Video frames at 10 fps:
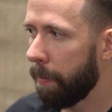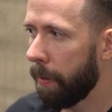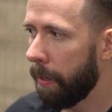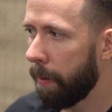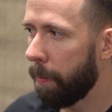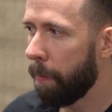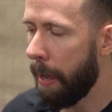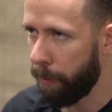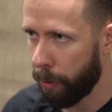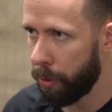
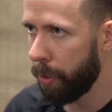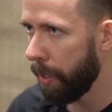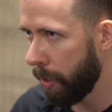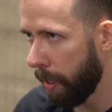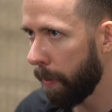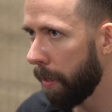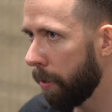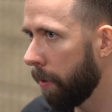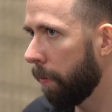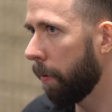my first GSL
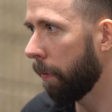match.